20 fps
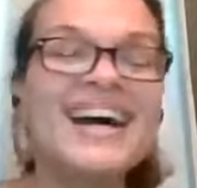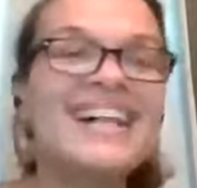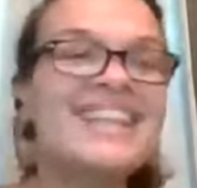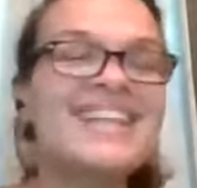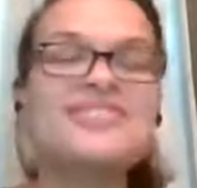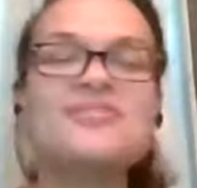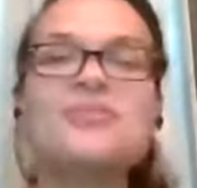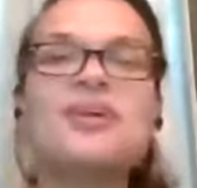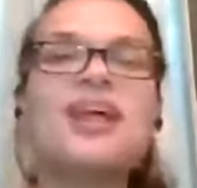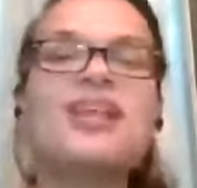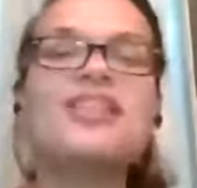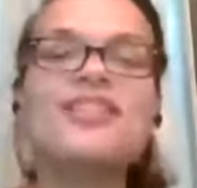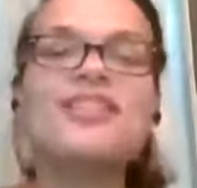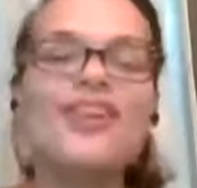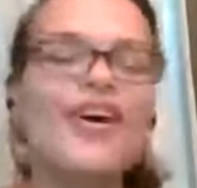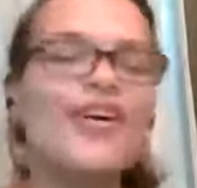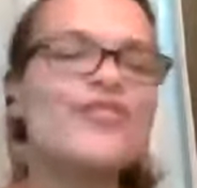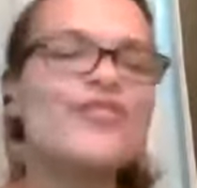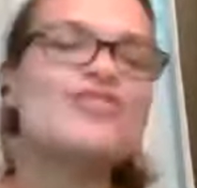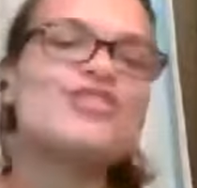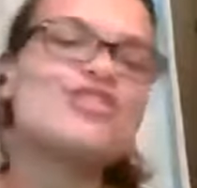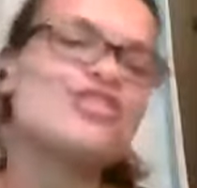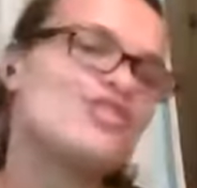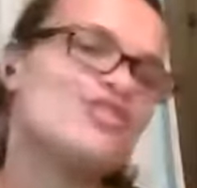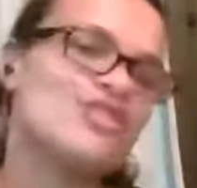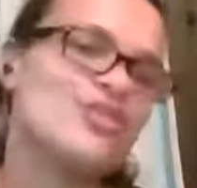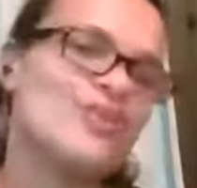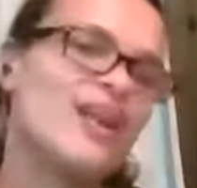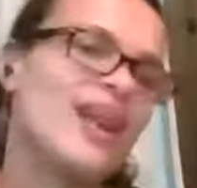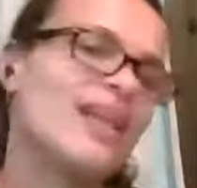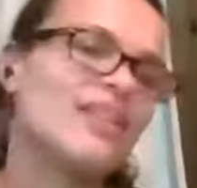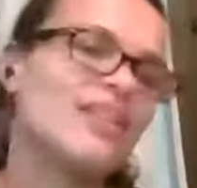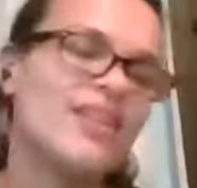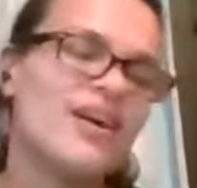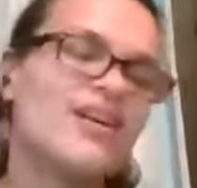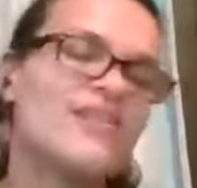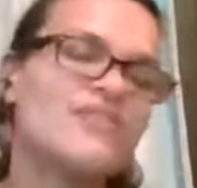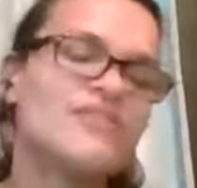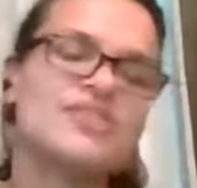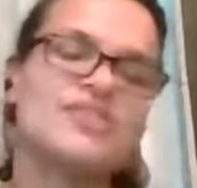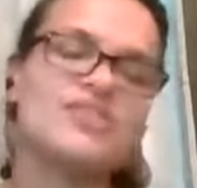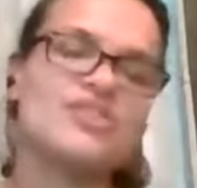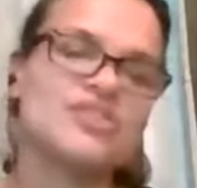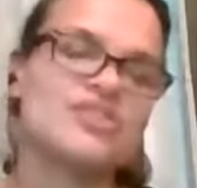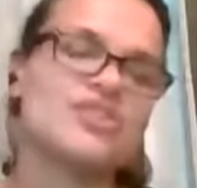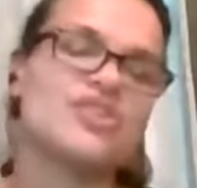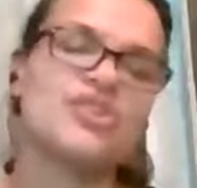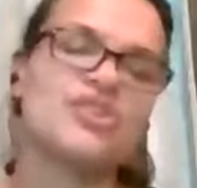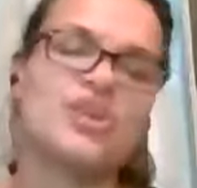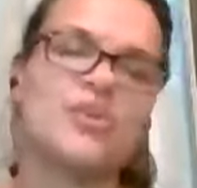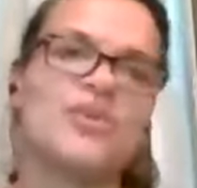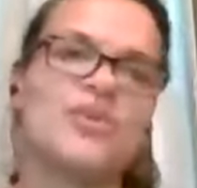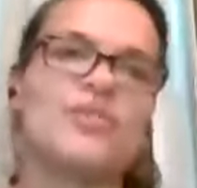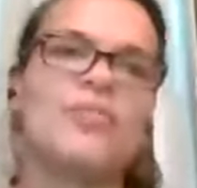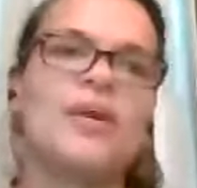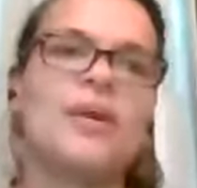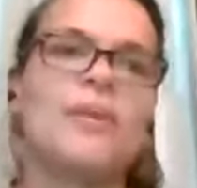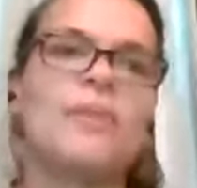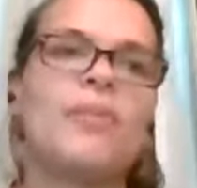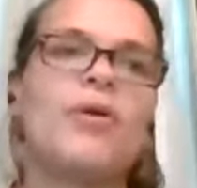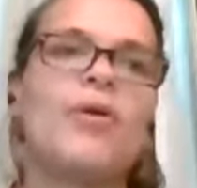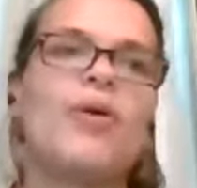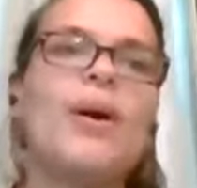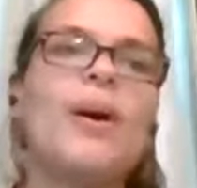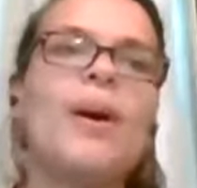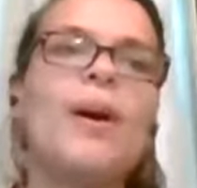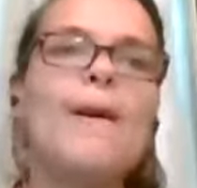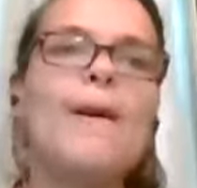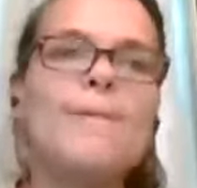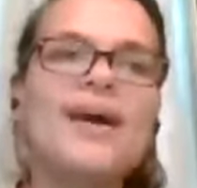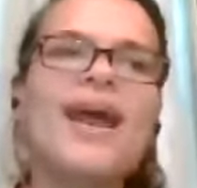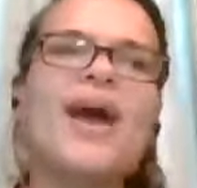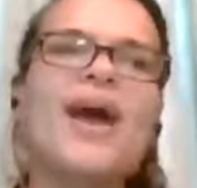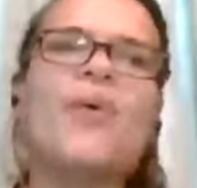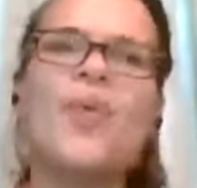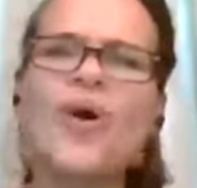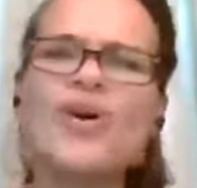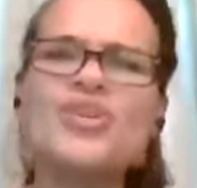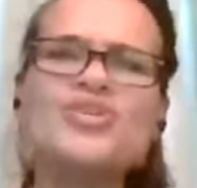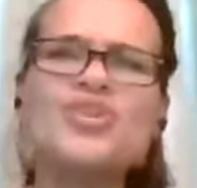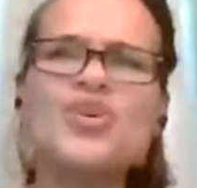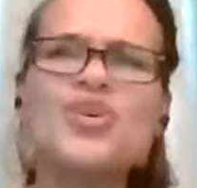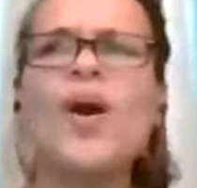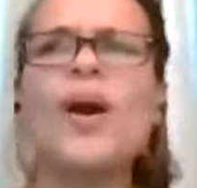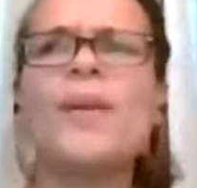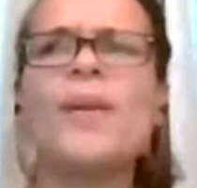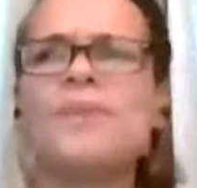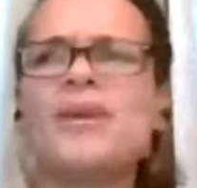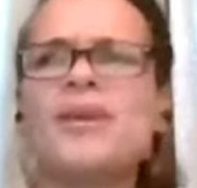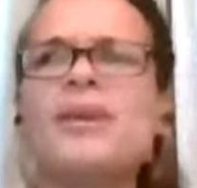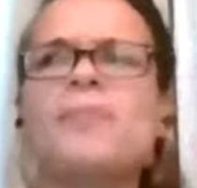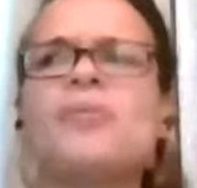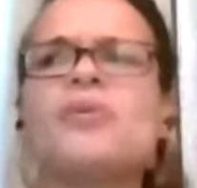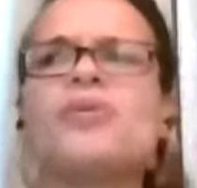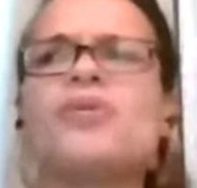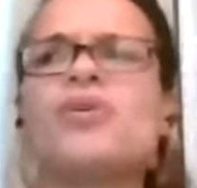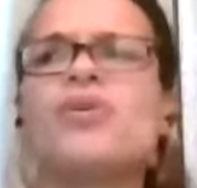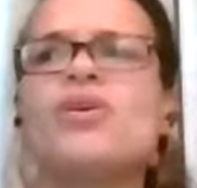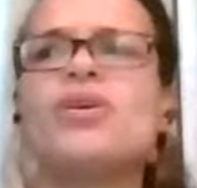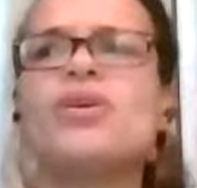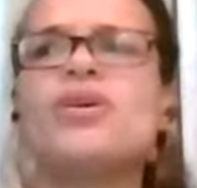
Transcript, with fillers: that's what I love to do, and I love to journey with people. But I do want people